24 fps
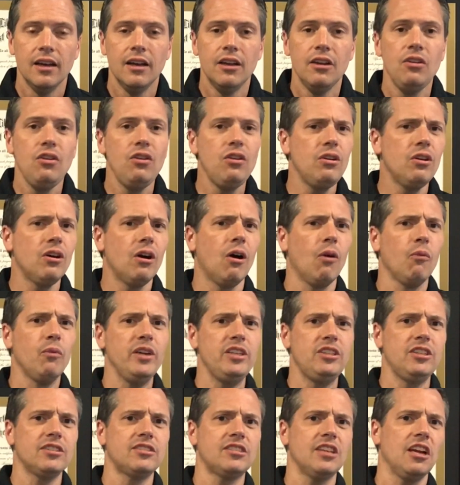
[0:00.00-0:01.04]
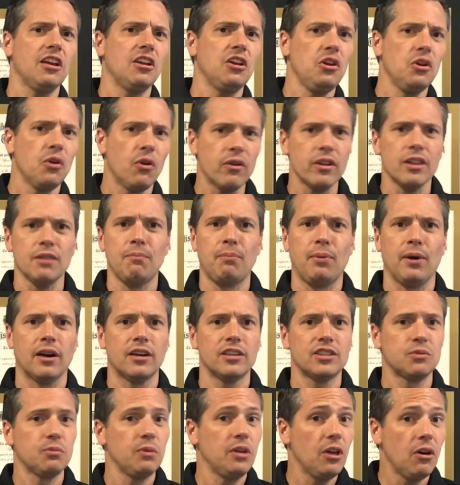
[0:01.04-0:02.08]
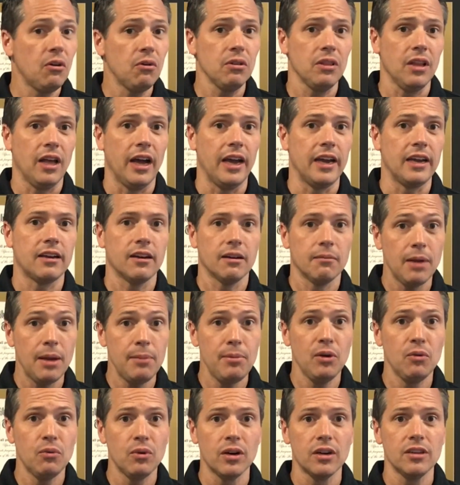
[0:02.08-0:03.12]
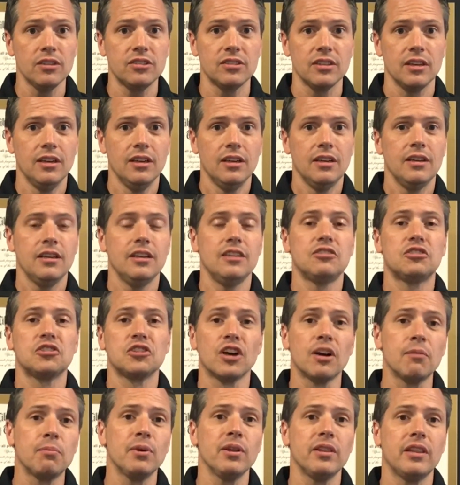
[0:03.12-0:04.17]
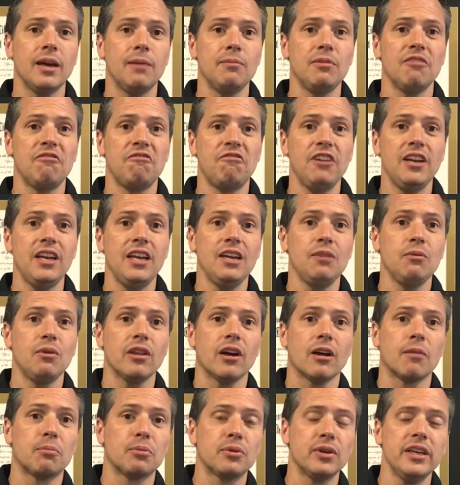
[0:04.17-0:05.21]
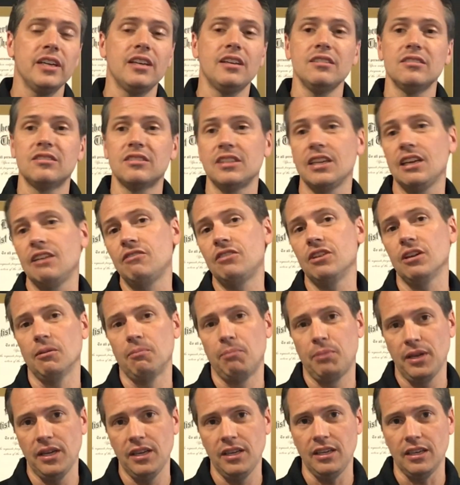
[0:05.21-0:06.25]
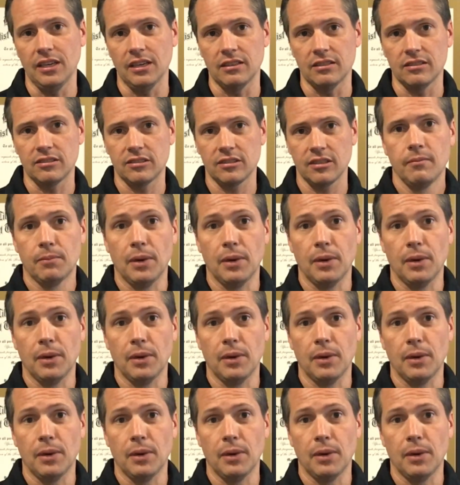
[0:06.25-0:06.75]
No, we just ignore the parts we don't like, or maybe worse, interpret them to fit in with our preconceived opinions.